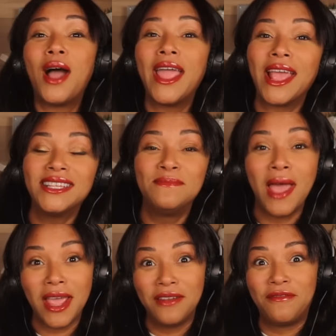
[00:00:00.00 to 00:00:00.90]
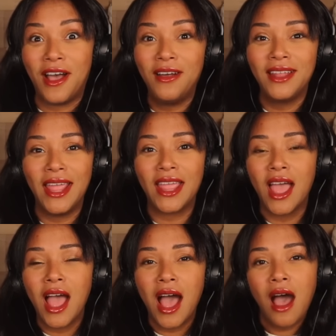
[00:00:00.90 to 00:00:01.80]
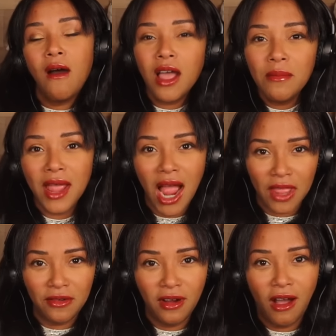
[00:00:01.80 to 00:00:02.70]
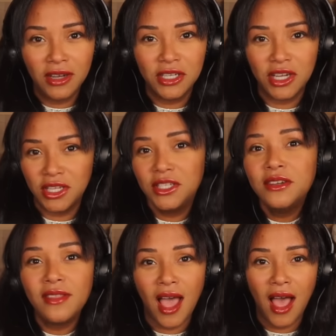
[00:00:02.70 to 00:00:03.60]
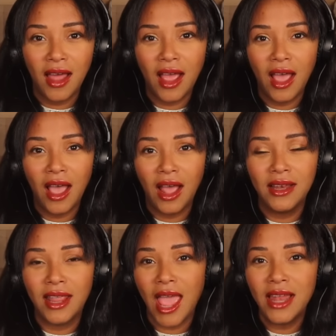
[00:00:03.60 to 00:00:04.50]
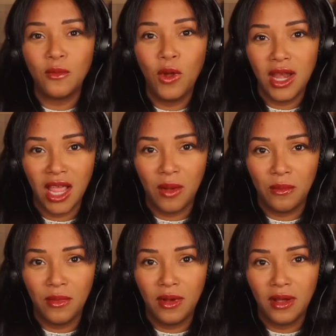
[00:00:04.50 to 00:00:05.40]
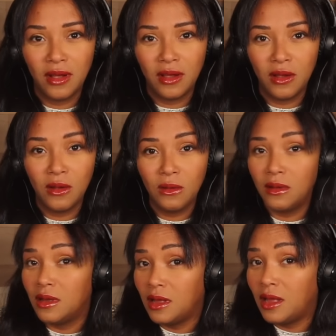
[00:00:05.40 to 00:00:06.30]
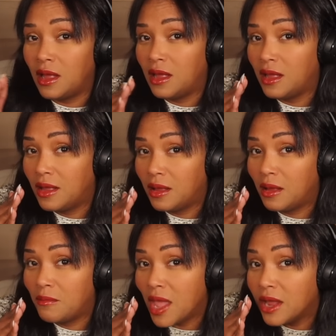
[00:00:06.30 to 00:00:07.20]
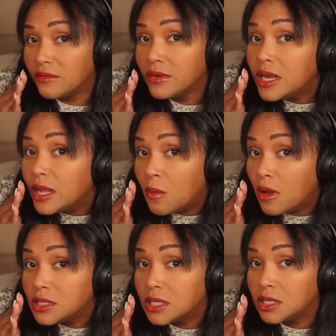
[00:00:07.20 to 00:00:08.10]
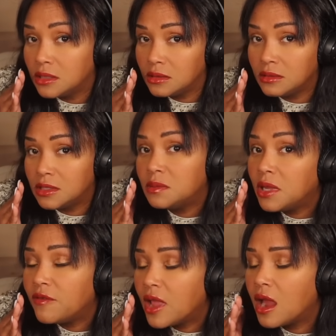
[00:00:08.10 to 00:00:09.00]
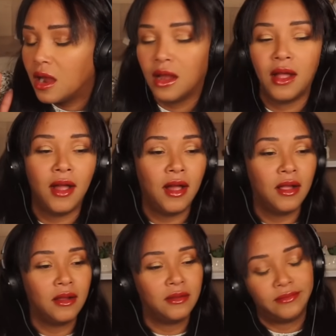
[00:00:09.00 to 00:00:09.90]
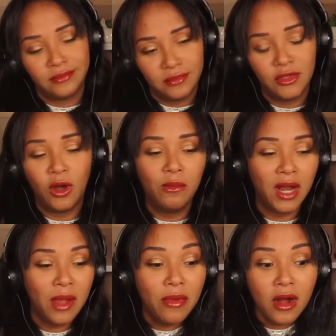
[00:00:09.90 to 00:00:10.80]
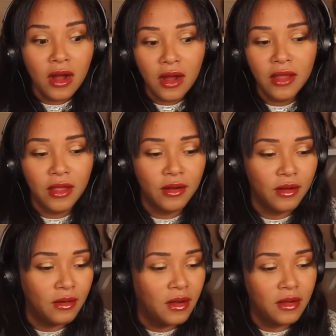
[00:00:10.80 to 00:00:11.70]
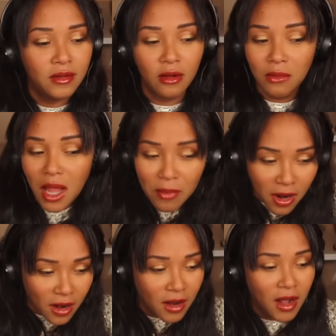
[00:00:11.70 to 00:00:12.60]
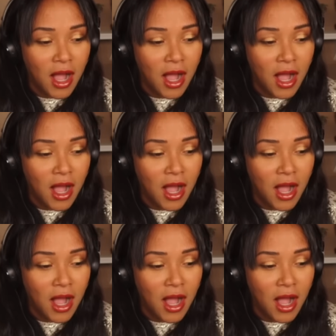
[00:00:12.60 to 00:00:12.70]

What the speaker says: I guess Meghan felt like, how come Catherine got to just do that and get William, who Meghan really wanted, to be fair. Don't blame her, don't blame her.